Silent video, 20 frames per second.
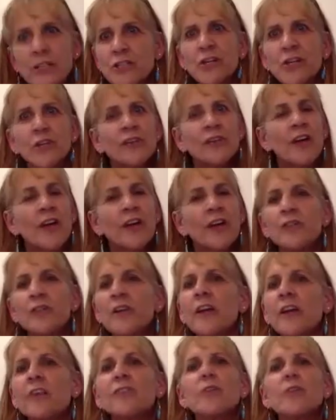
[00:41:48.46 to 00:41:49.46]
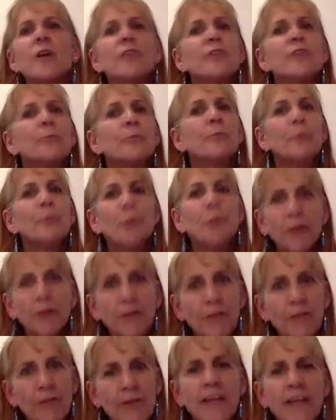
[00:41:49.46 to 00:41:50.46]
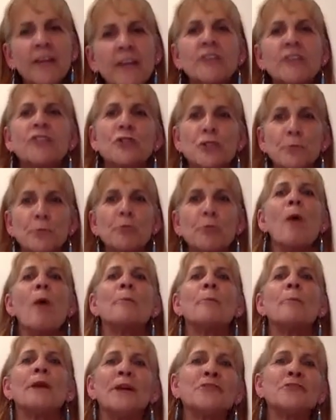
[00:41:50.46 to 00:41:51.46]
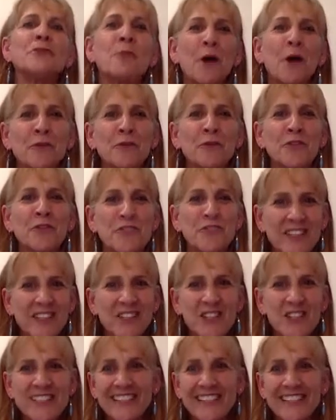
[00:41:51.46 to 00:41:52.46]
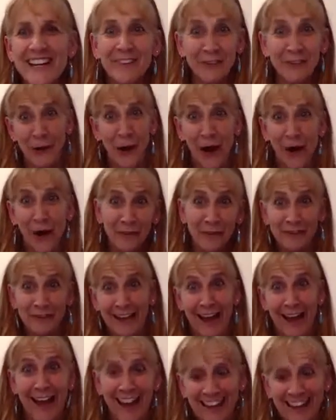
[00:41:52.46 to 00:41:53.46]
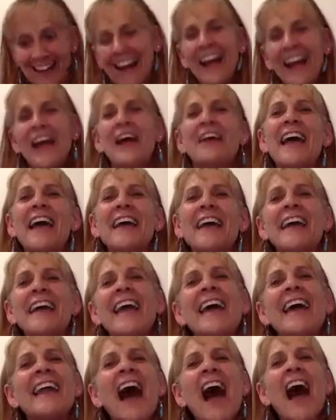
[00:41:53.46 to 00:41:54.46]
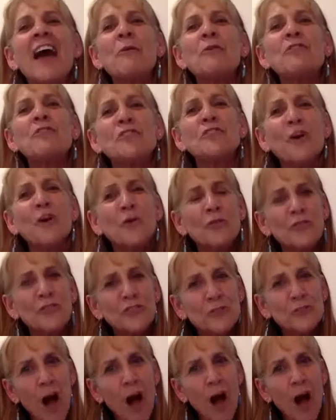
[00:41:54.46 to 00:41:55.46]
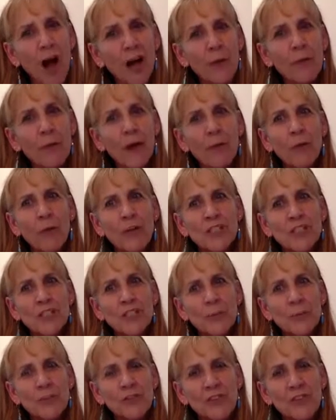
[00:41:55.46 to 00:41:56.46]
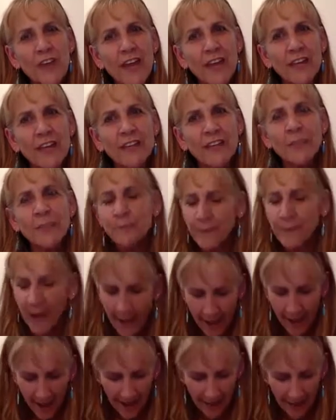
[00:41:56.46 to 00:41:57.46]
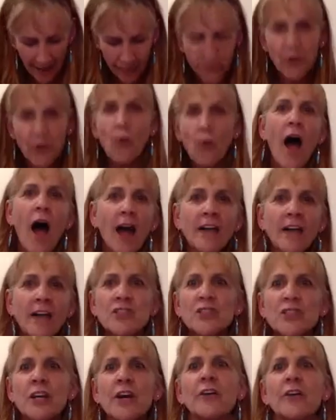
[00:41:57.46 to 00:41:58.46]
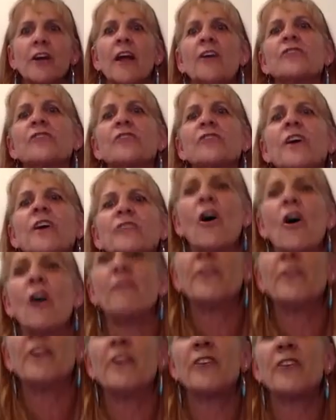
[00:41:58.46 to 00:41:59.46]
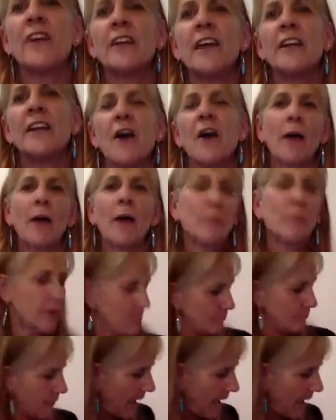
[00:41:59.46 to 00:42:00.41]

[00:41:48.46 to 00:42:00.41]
She said it's a brilliant thing. And so she brought me into one of her sessions, and I went, oh, yay. And I was so struck by what she was saying. And so I share it as often as I can. Now I'm going to